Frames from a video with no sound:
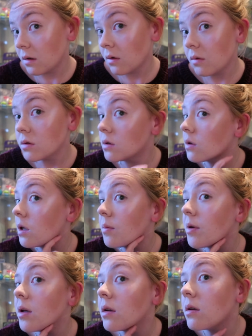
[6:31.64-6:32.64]
Oh, it's looking a
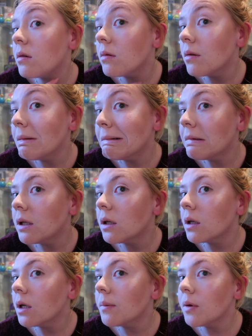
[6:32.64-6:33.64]
bit
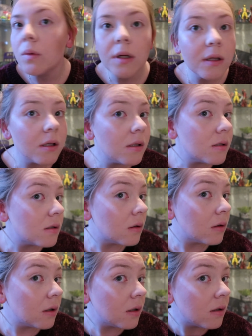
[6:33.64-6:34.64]
weird this
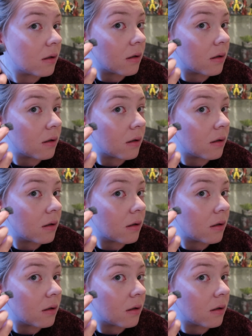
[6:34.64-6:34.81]
side.